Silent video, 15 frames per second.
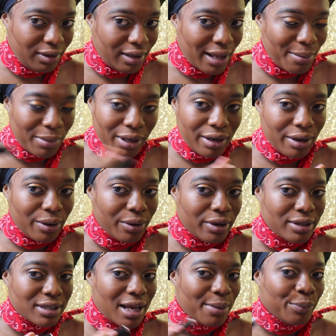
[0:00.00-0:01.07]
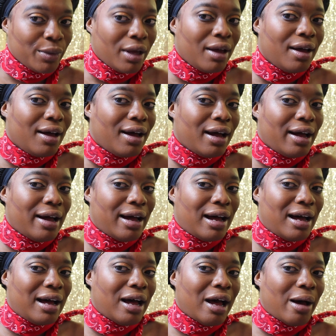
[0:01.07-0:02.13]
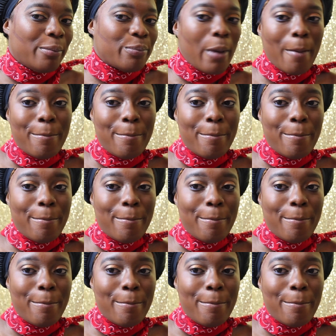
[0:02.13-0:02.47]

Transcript: let me know, because I'm